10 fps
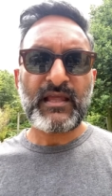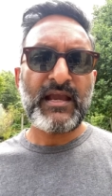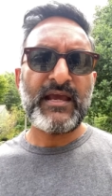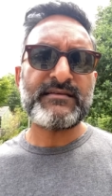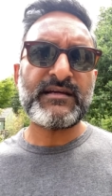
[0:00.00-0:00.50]

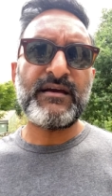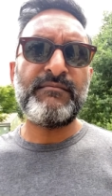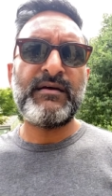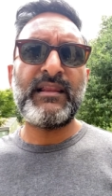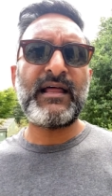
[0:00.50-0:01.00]
And
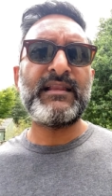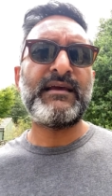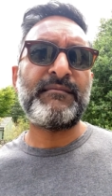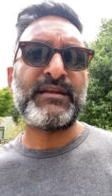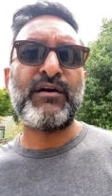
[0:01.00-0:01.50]
um,
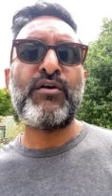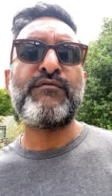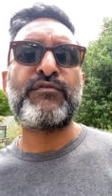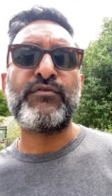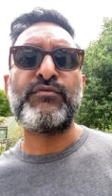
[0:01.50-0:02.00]
I mean,
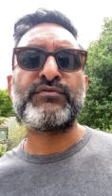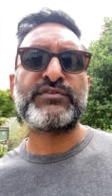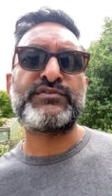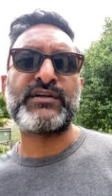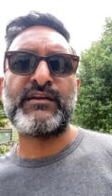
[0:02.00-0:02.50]
overall,
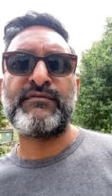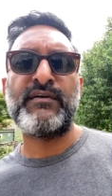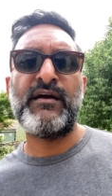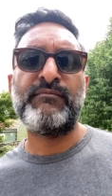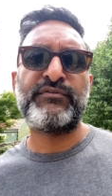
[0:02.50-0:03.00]
just to kind of
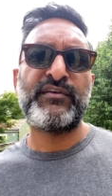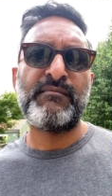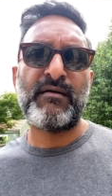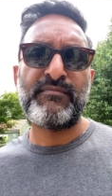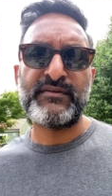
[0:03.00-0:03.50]
um,
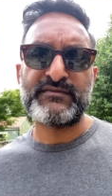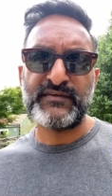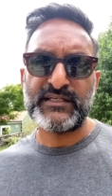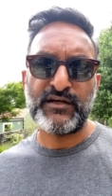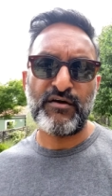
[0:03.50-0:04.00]
sum up this
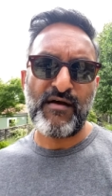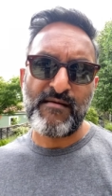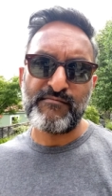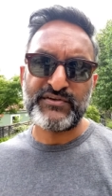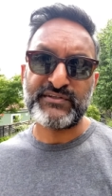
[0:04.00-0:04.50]
video
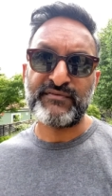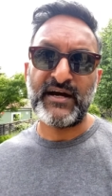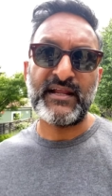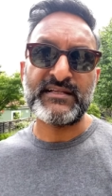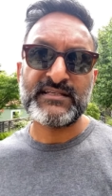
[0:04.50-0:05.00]
around bridging
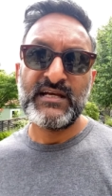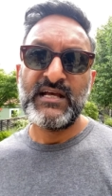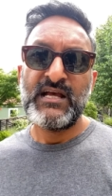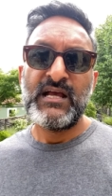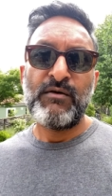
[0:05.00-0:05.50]
finance,
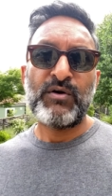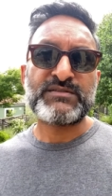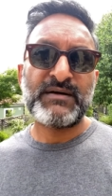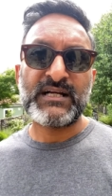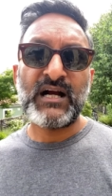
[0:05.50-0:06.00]
what's
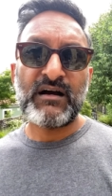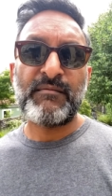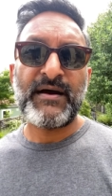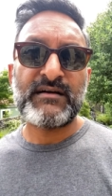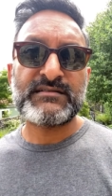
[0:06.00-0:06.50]
my gut
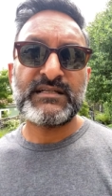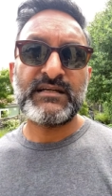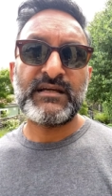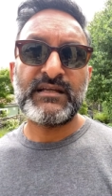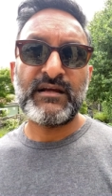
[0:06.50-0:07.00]
about it?
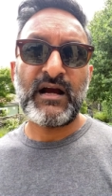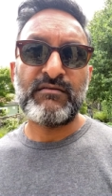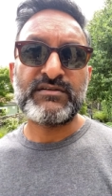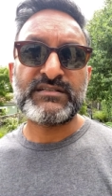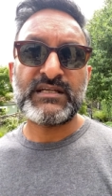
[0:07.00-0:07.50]
You know, I
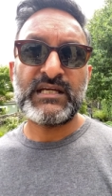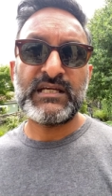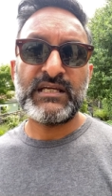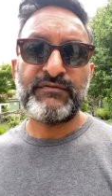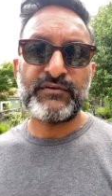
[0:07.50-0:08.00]
would say
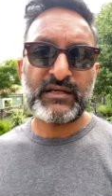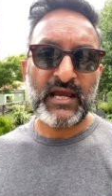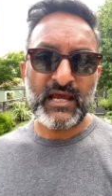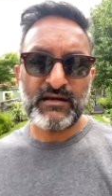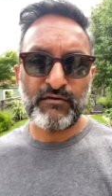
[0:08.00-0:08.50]
if you
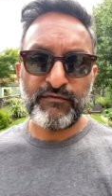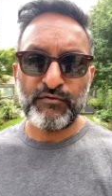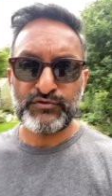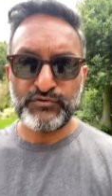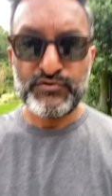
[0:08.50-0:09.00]
can
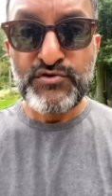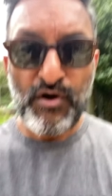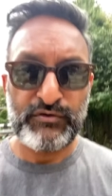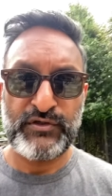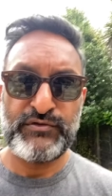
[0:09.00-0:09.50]
afford to
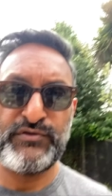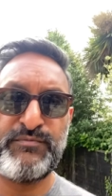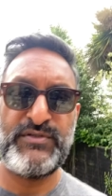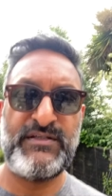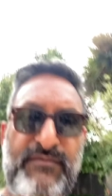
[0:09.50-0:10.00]
not use bridging